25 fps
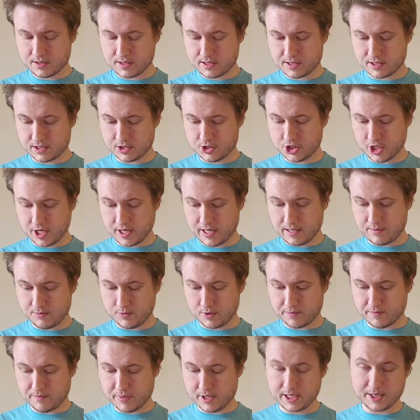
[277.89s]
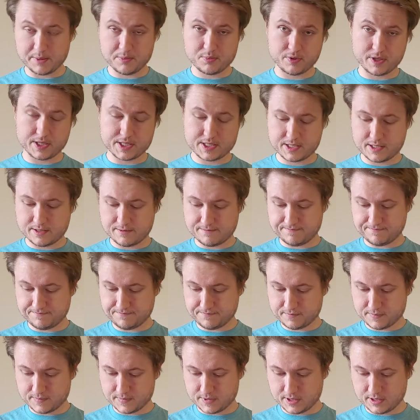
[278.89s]
It's a jam with Billy Preston,
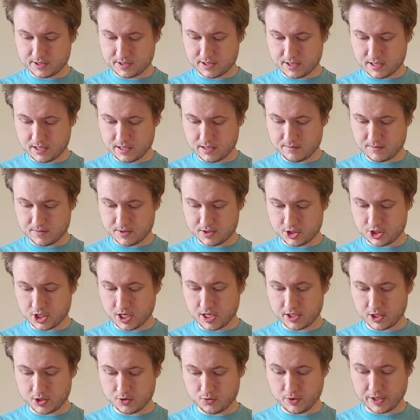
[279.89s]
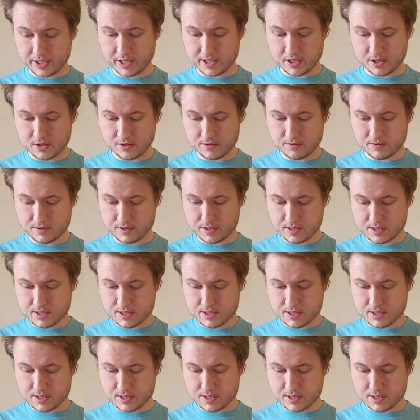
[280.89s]
John and Ringo,